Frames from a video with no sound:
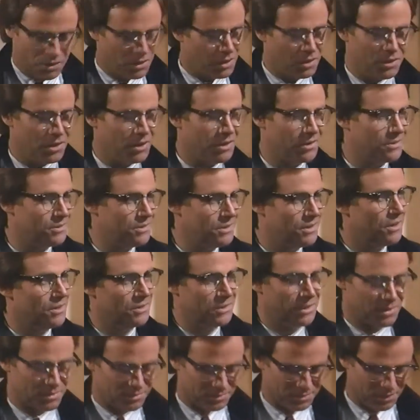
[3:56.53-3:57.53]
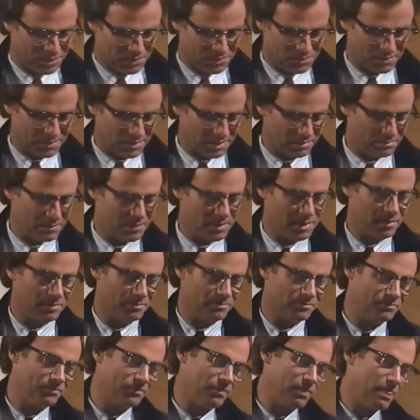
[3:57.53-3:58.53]
that you're... No, no, no, no.
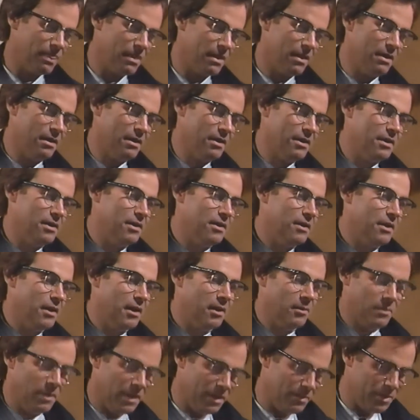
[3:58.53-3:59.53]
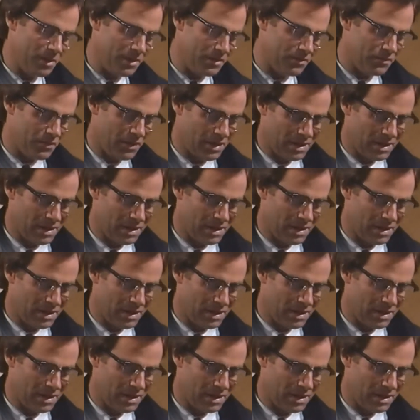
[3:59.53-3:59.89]
Um, maybe